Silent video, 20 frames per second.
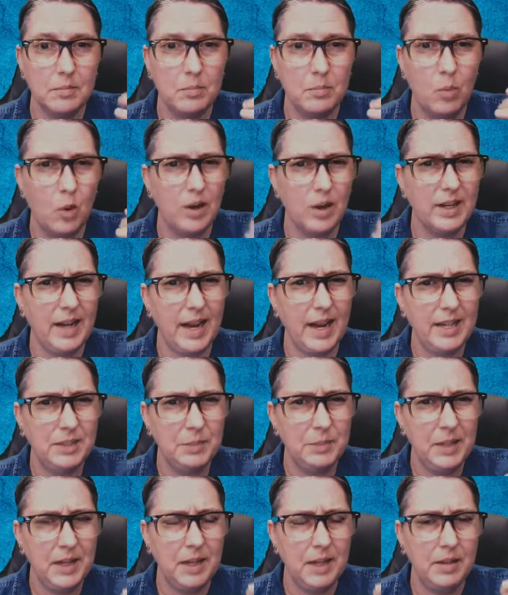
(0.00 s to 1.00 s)
more
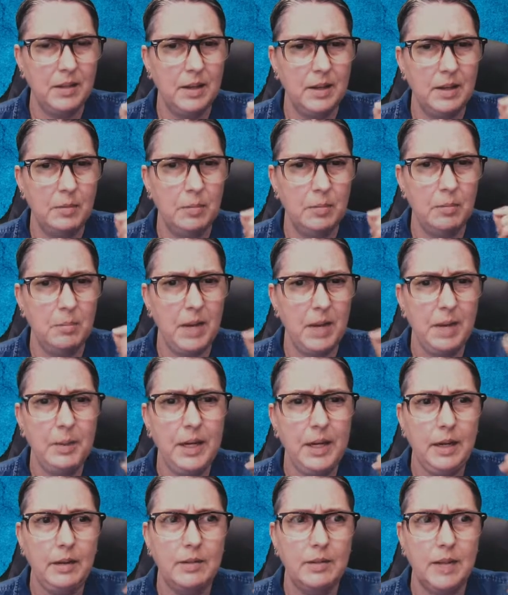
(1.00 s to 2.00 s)
engagement, and then
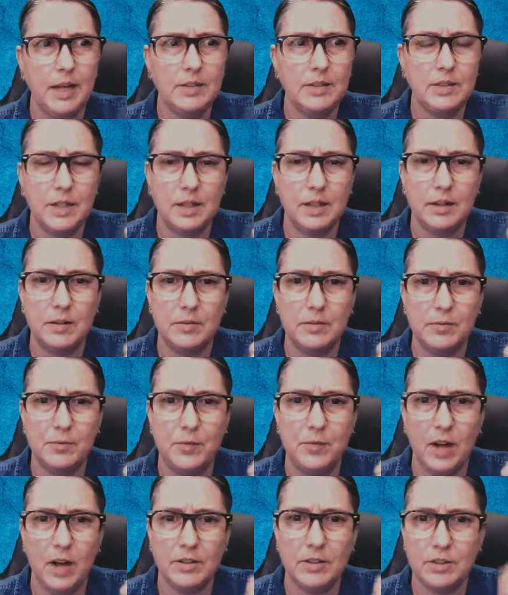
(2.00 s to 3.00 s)
maybe that's going to
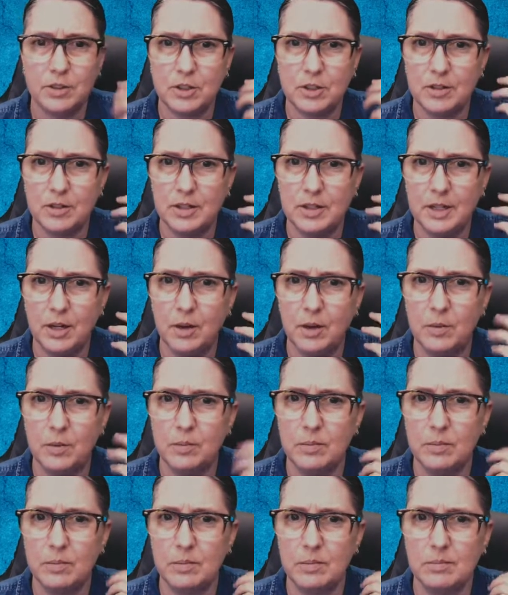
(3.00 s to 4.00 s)
foster,
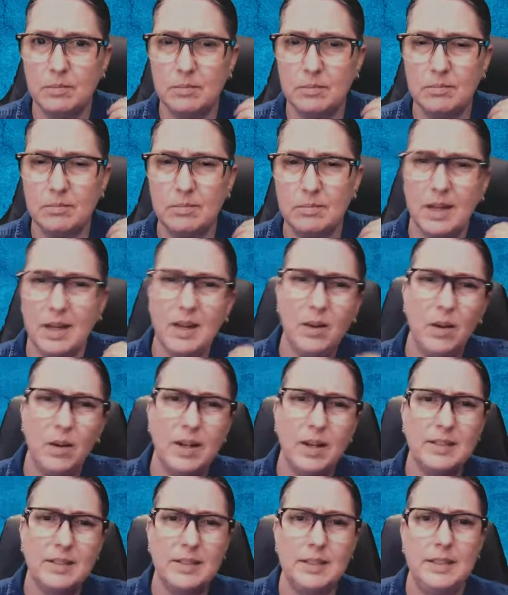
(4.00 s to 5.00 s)
I don't know, I
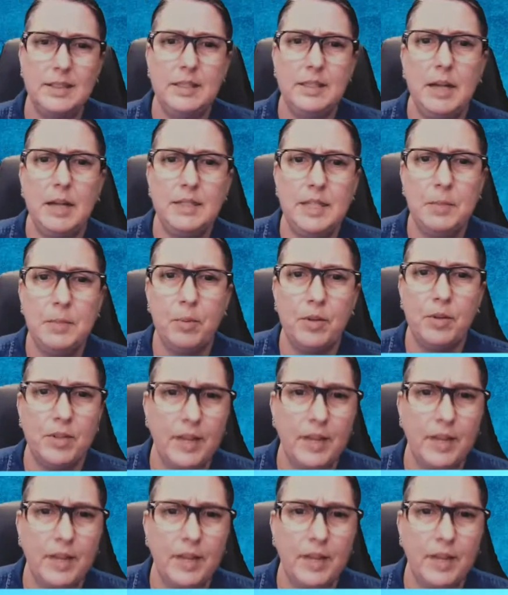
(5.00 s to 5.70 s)
guess a deeper